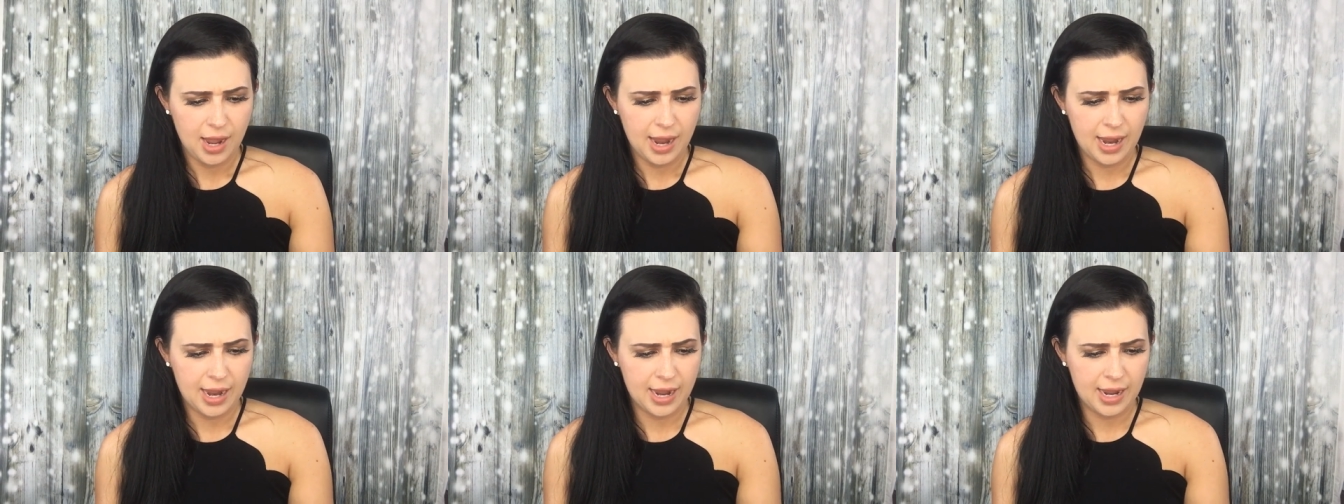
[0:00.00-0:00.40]

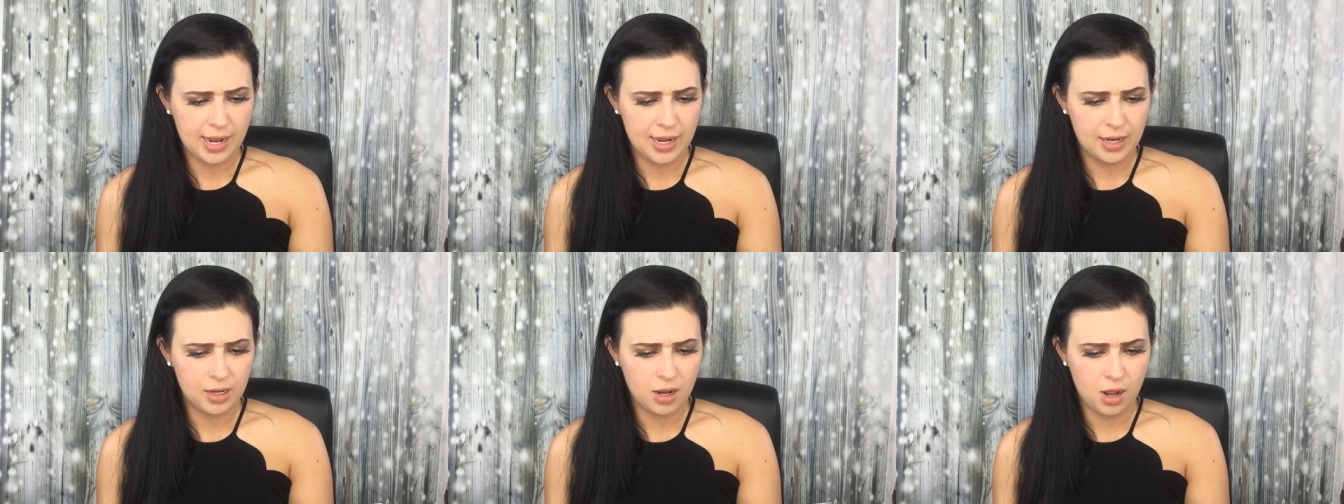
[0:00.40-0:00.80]

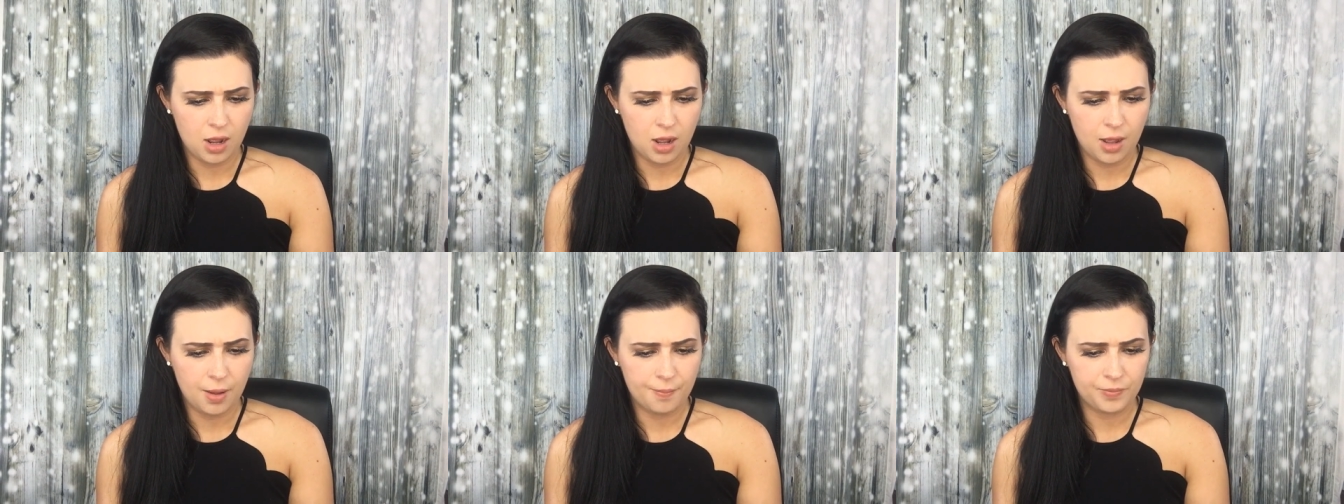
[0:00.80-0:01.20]
and
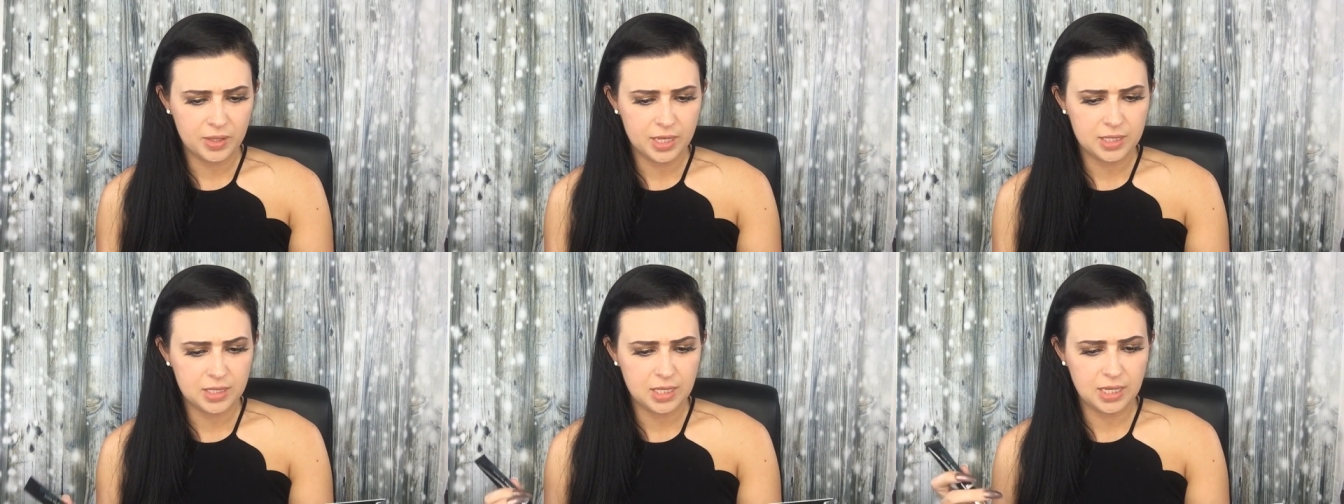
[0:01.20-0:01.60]
um,
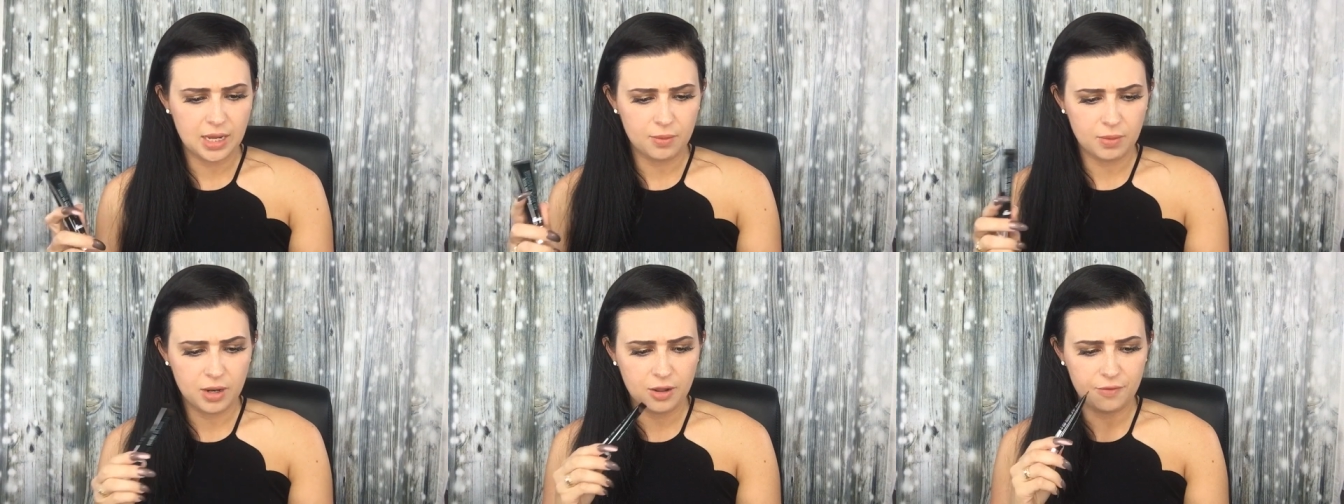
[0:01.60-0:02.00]
it's to
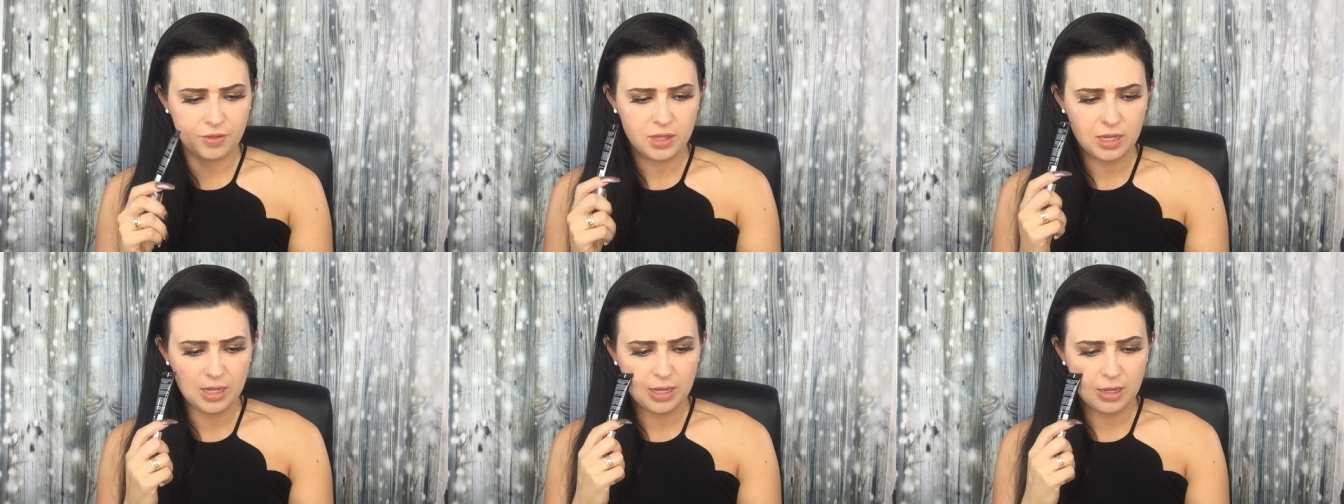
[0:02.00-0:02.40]
get rid
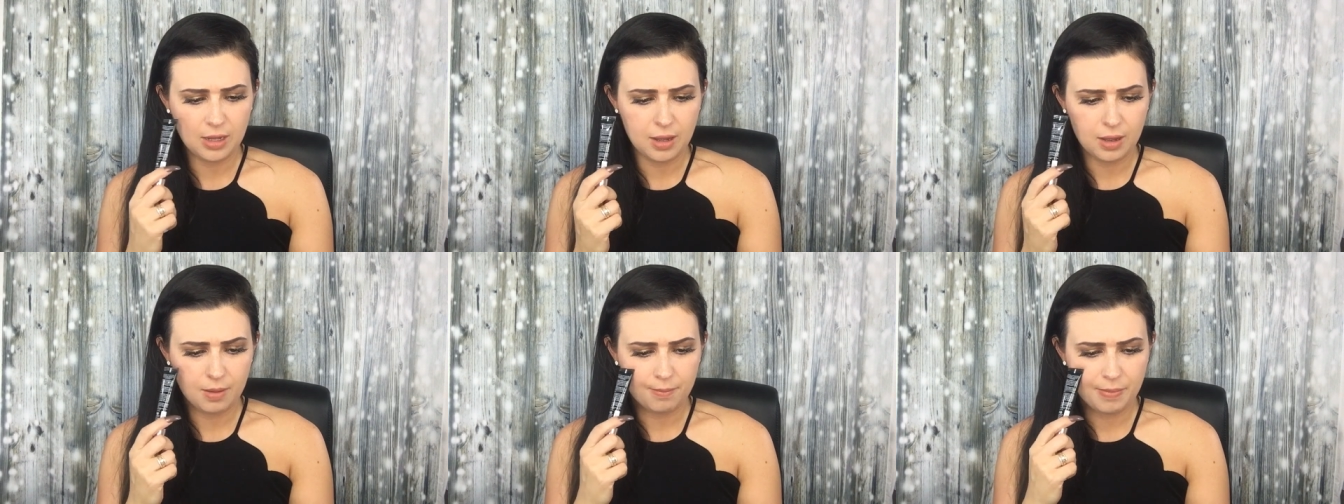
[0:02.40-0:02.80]
of the